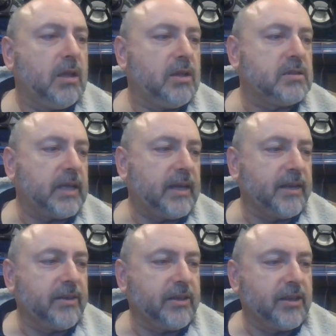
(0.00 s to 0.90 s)
The
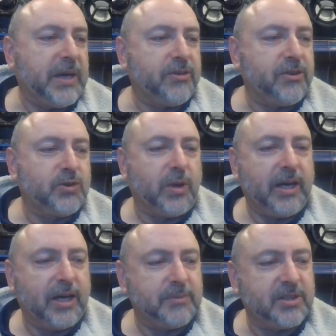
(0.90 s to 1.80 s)
startling thing about the jaw
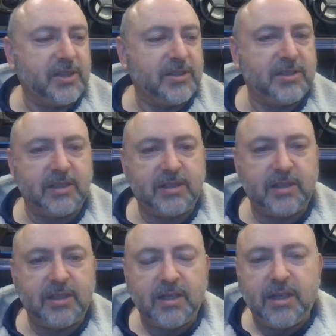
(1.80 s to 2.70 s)
harps is
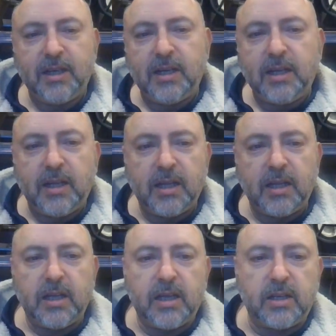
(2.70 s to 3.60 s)
that
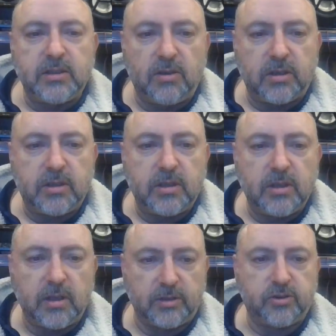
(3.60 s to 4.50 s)
it is not
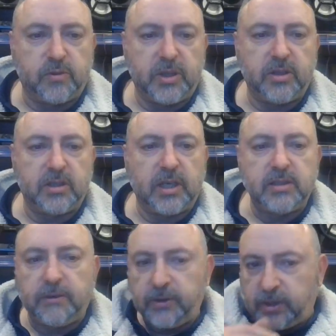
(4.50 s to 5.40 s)
the instrument that
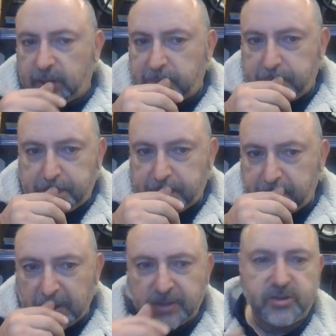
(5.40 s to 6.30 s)
does everything.
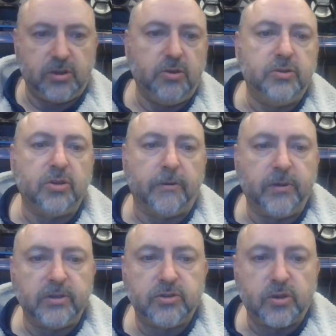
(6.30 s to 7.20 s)
It's the user of
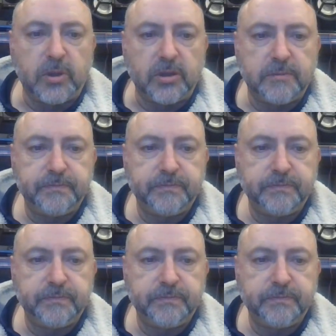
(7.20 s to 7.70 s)
the instrument.